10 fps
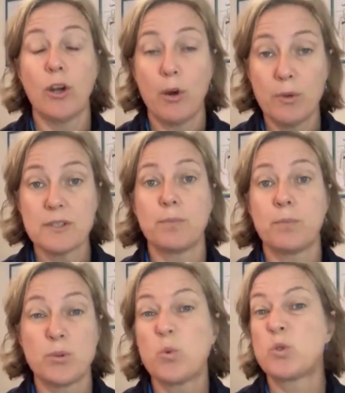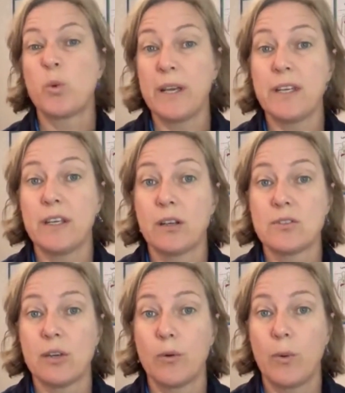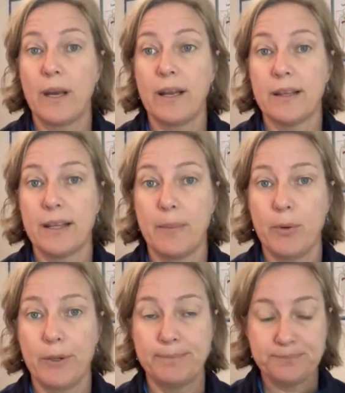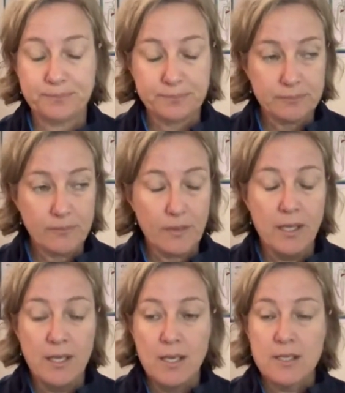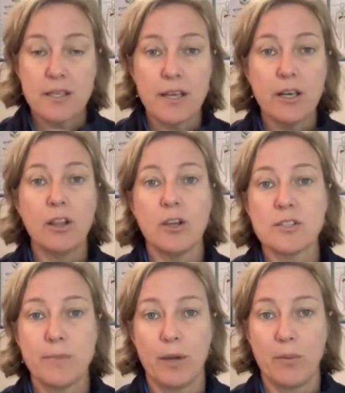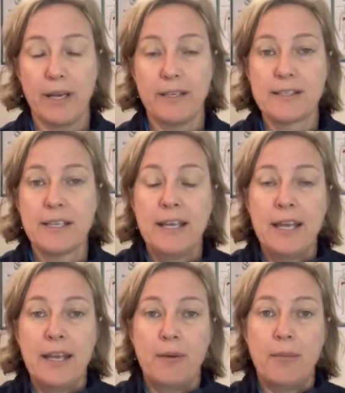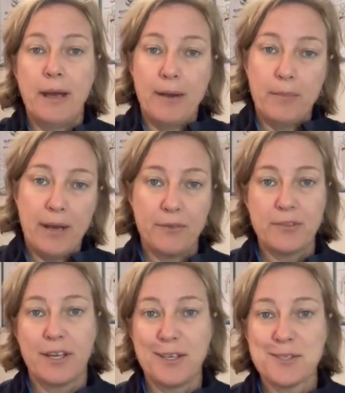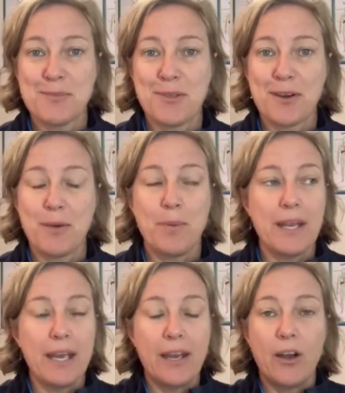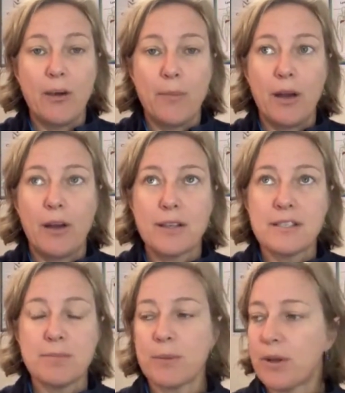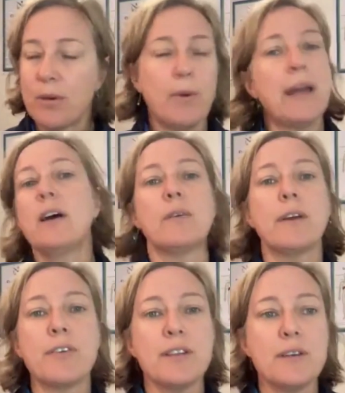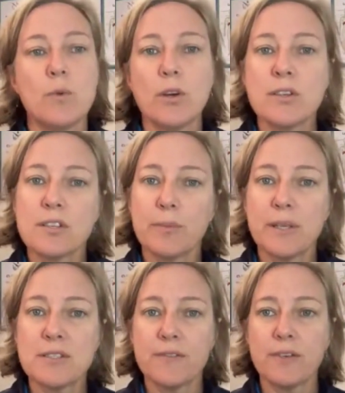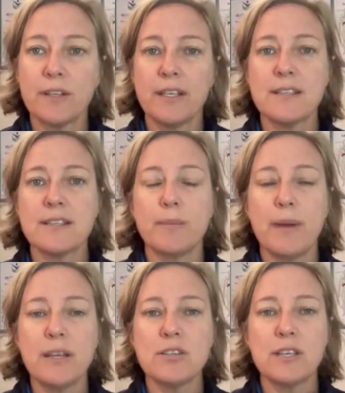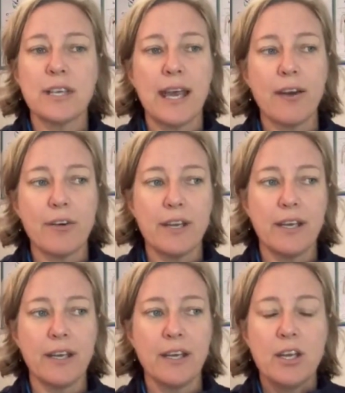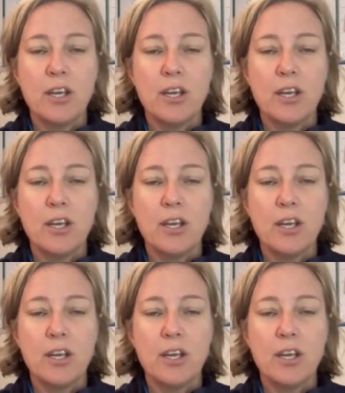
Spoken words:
I was 20 kilos overweight at that point. So then I lost my weight after getting some therapy, and I said to my brother, "Wow, everything works so much differently." He said, "Imagine carrying